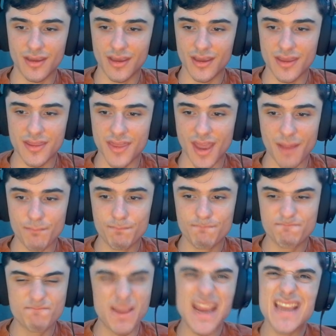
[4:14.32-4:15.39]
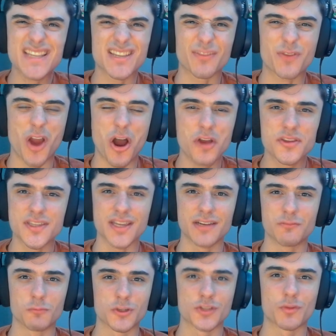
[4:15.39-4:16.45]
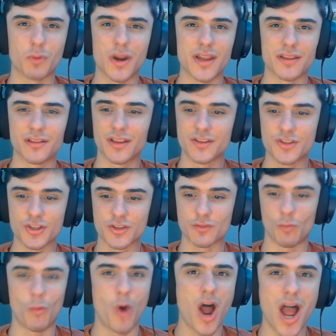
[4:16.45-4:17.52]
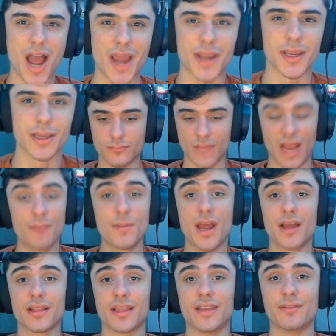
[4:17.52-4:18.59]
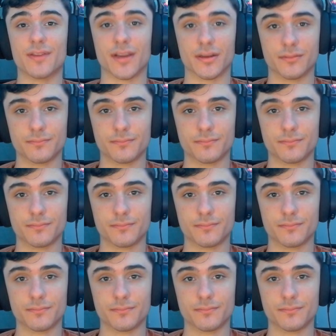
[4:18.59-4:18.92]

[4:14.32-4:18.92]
that piece of content was great. Let's just why. I'm not leaving.